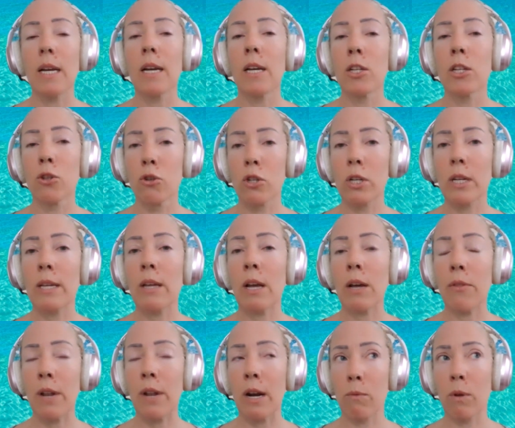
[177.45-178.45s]
Usually
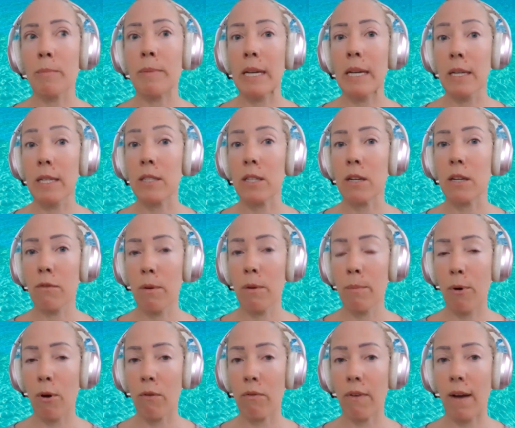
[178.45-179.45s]
there will be a listing for
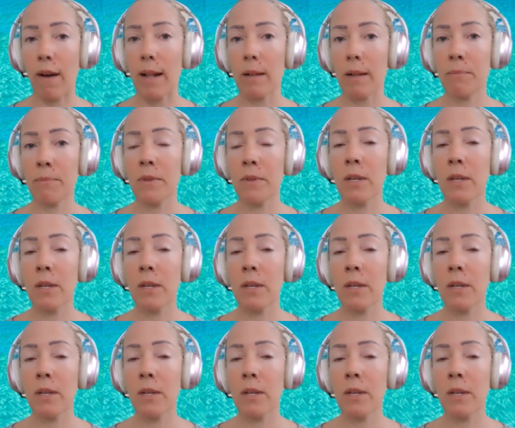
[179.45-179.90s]
profile.